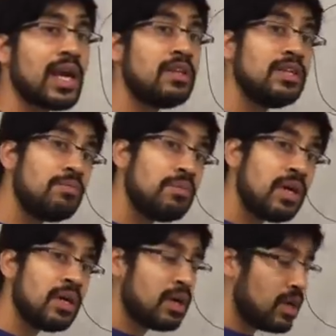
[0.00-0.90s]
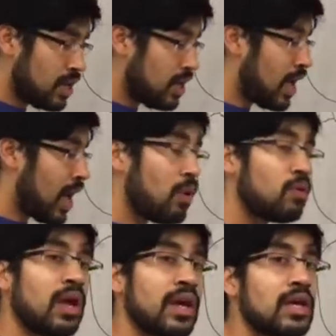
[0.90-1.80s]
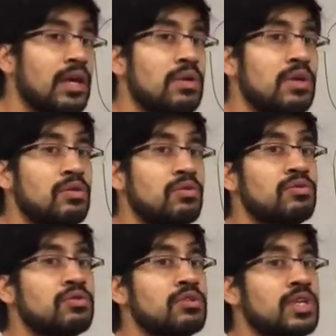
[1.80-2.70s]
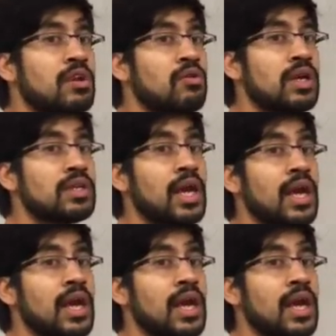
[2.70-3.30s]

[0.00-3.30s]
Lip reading: ATP and how light can be used to generate